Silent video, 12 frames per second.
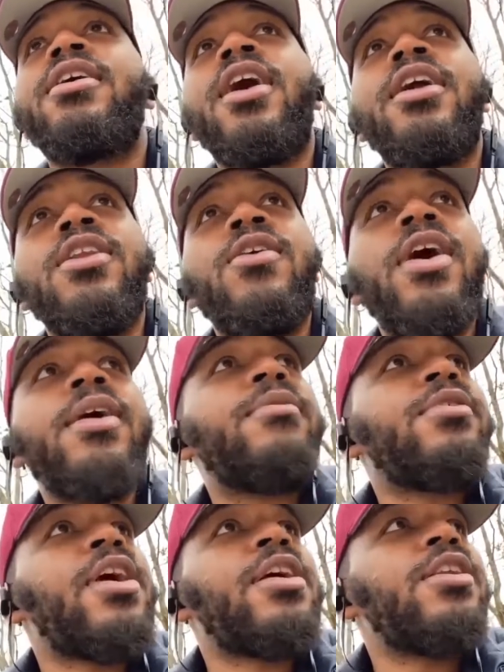Y'all know
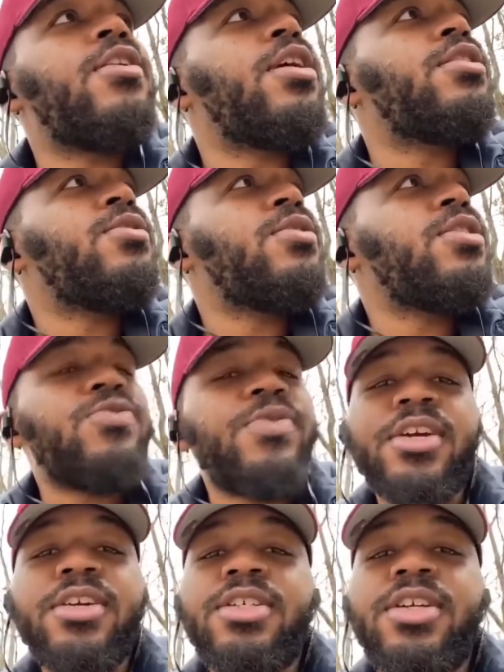I y'all know I do these
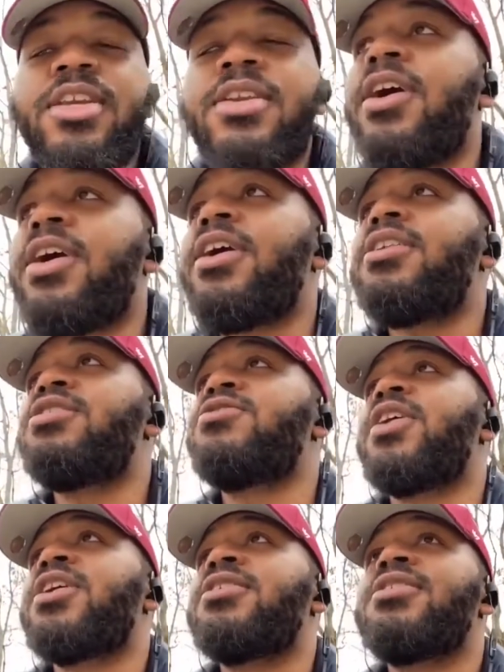records. Y'all know I got these
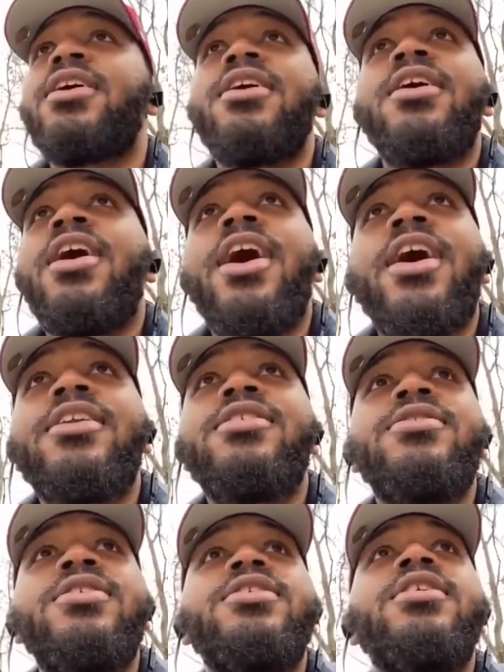records. I could
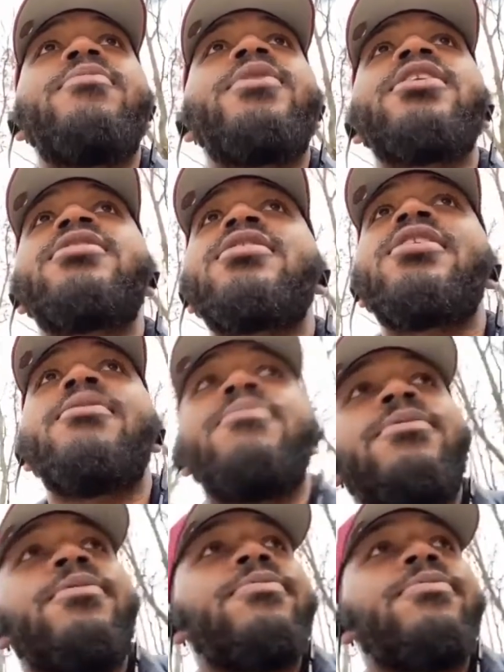do this shit in my sleep.